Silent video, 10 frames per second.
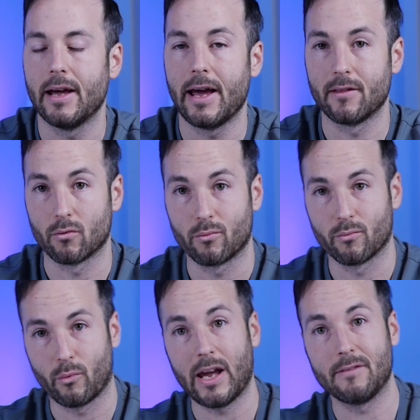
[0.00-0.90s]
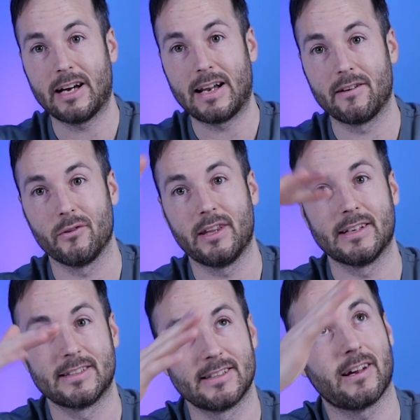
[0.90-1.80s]
and the waves kind of do
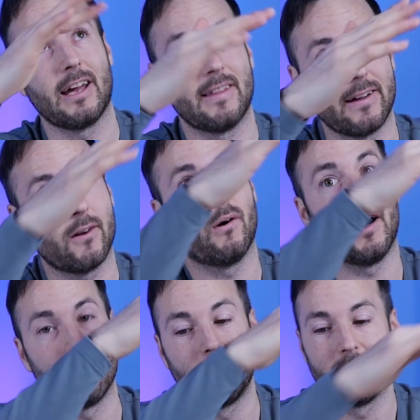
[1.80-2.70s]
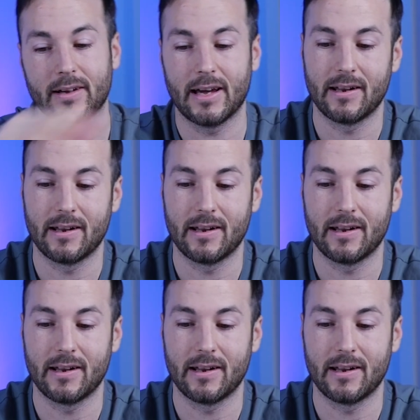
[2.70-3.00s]
this, okay? They go up, okay?